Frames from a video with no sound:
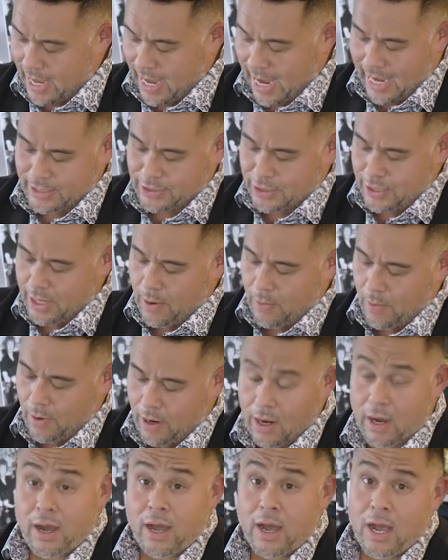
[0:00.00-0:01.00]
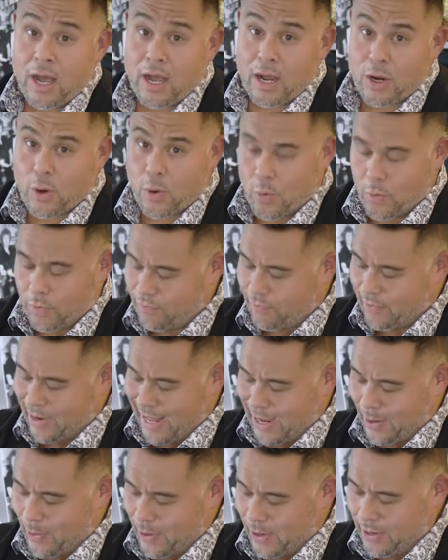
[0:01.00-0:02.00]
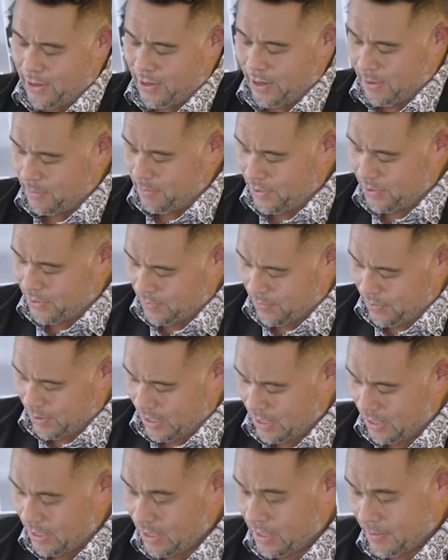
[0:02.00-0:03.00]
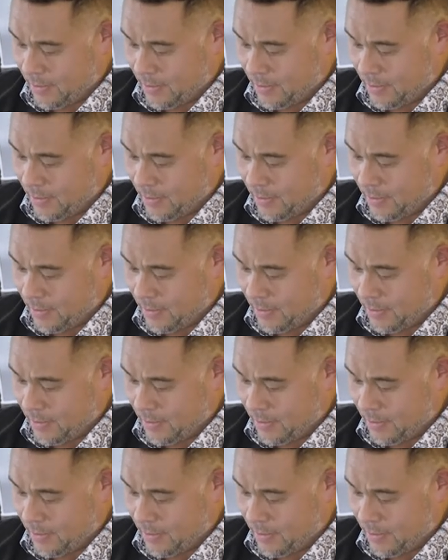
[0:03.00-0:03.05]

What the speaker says: And you know what? Corn flour number three.